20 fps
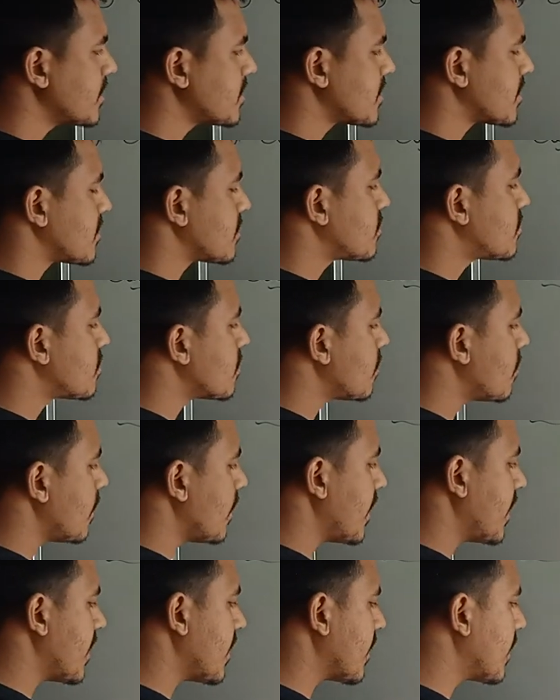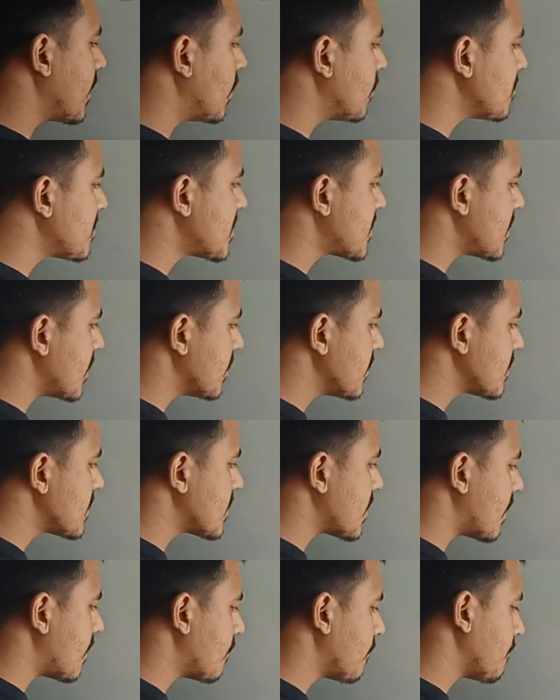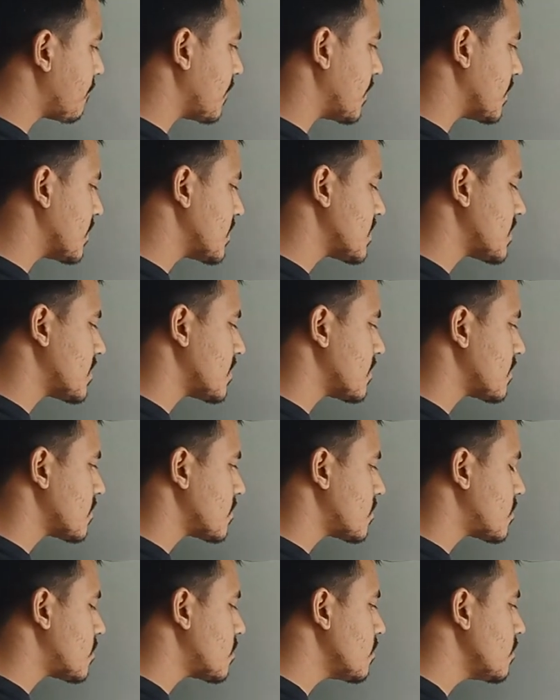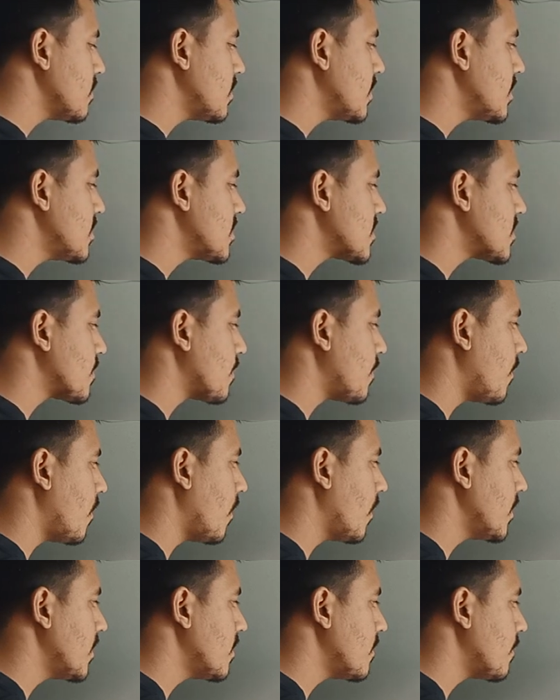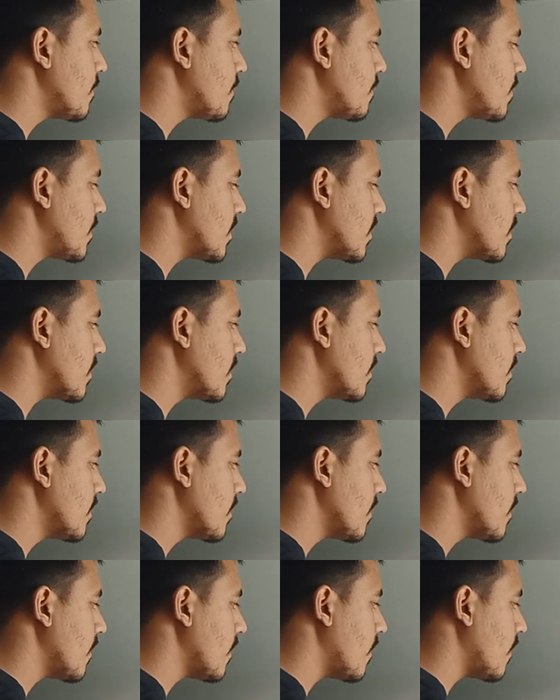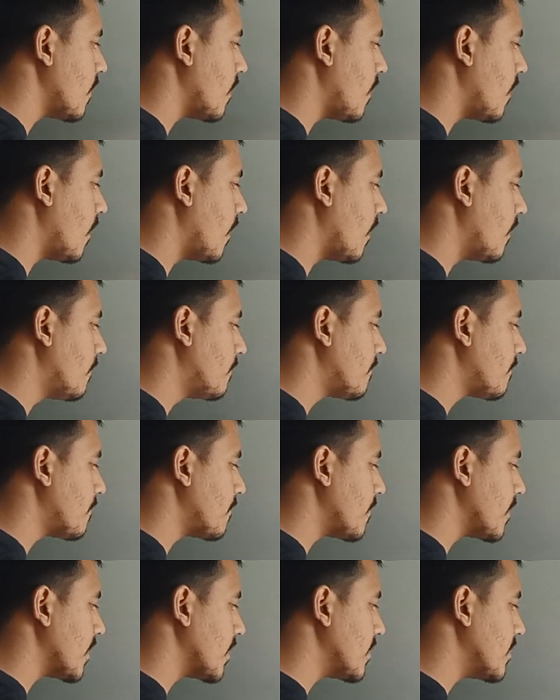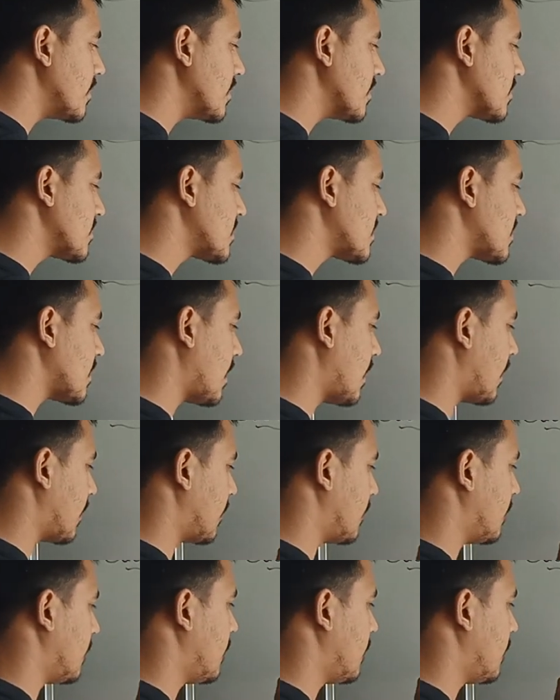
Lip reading: let's draw a Gaussian surface through this point P of radius r.